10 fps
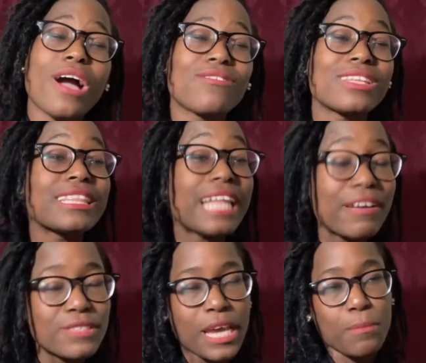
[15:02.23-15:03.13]

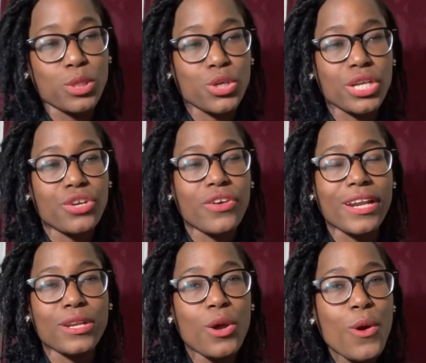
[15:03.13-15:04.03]
lifetime learning
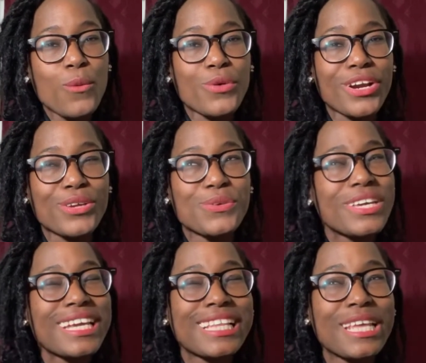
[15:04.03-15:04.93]
credit, where you
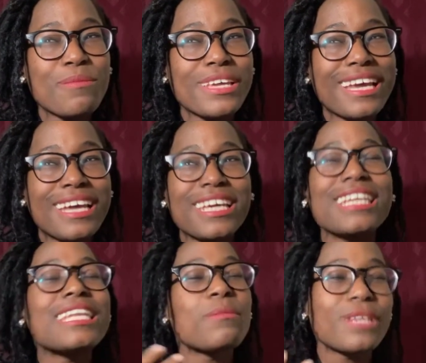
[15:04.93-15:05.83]
can claim it an
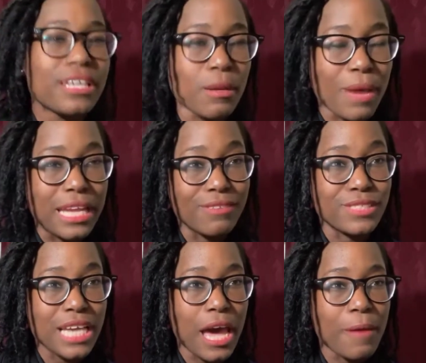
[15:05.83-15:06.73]
unlimited amount of
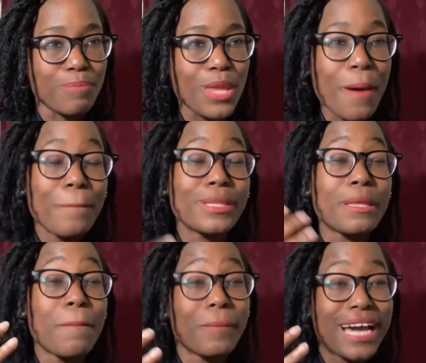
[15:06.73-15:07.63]
time, but the
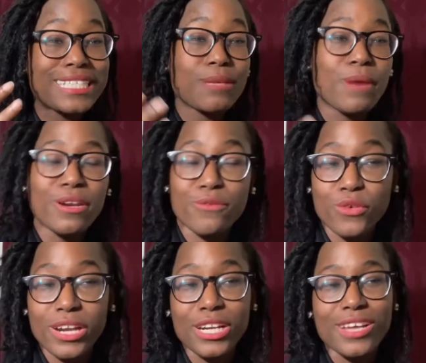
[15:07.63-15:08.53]
max amount of
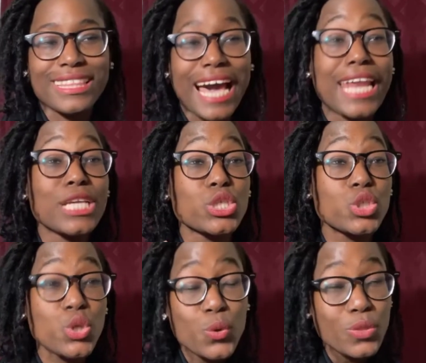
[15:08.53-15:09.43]
credit on that is
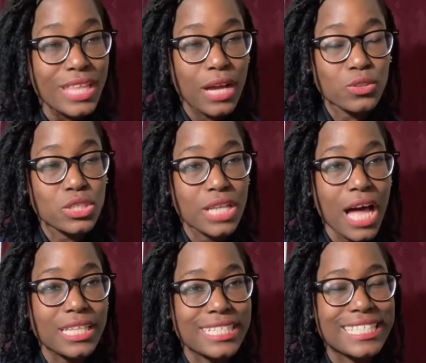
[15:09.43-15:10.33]

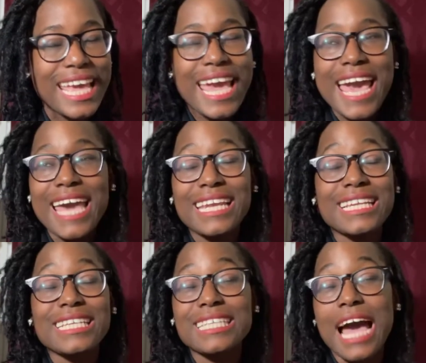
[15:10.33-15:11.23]
$2,000, and it
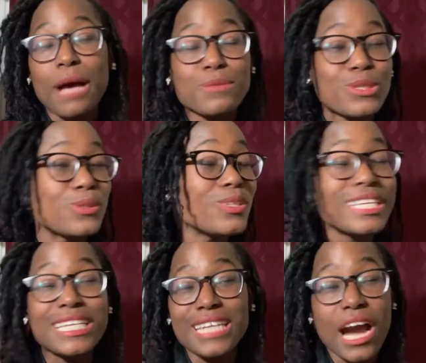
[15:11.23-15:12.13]
is absolutely
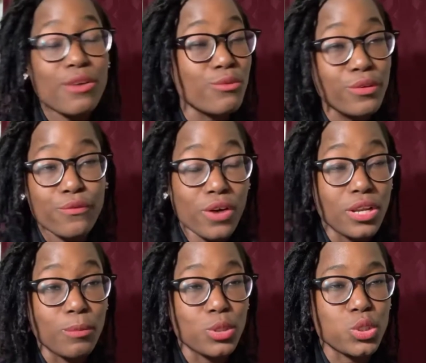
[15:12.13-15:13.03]
not
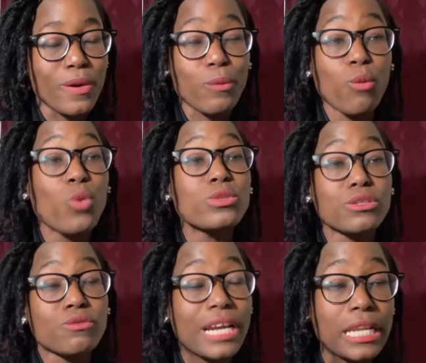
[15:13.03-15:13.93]
refundable. So it won't
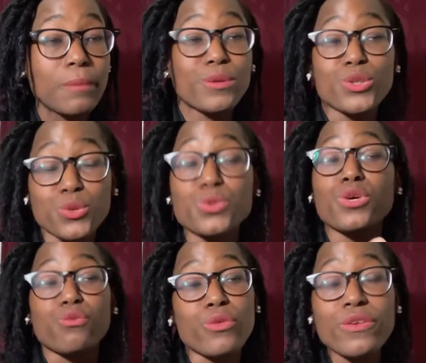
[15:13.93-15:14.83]
directly produce a
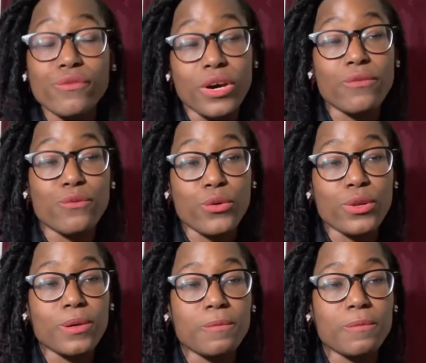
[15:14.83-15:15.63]
refund for you.